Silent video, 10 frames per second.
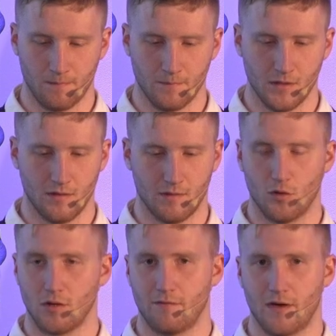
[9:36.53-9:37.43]

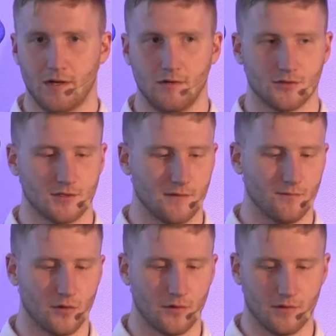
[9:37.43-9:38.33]
model values that
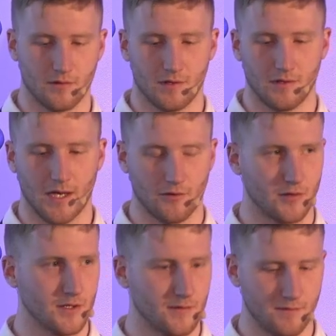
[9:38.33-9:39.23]
were
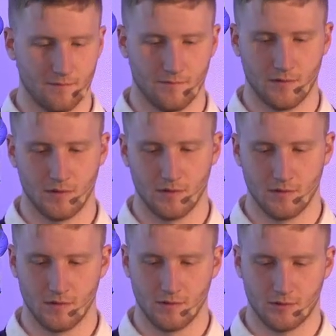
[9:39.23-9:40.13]
accurate,
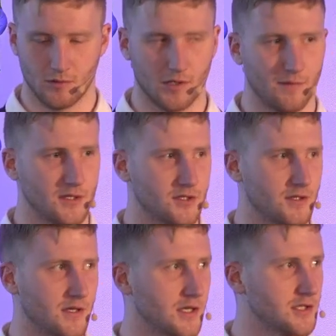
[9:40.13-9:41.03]
so they matched
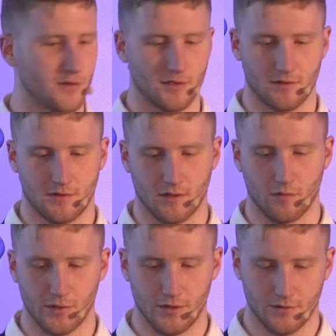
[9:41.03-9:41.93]
the expert
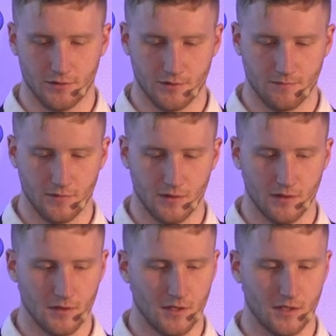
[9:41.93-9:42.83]
opinions.
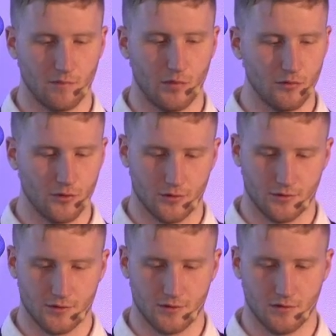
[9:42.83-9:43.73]
Blue
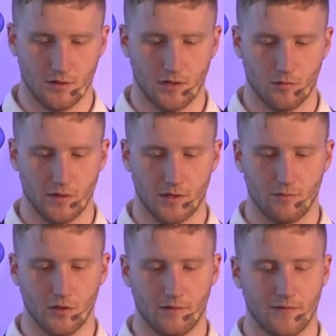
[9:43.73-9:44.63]
dots are where
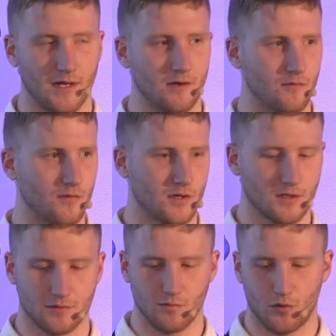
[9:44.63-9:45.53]
model value
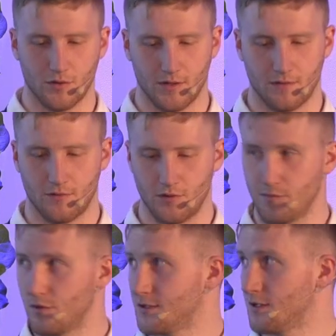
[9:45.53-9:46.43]
was more than
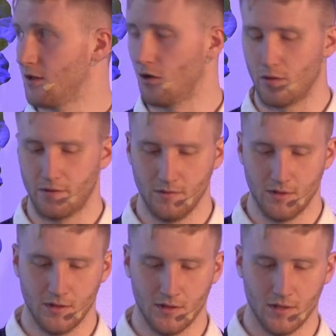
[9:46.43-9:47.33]
30% lower,
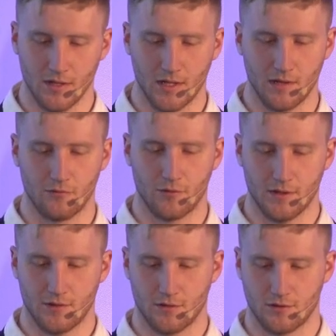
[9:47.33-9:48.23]
and
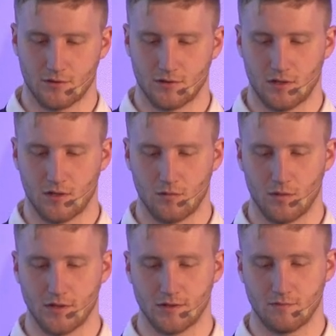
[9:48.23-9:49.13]
red dots are
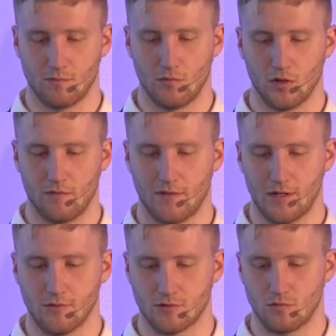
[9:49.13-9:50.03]
where model
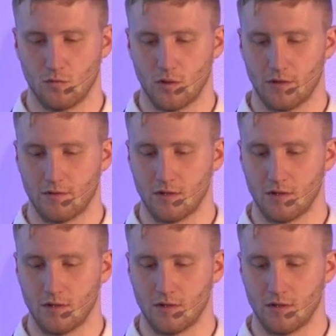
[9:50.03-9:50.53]
values were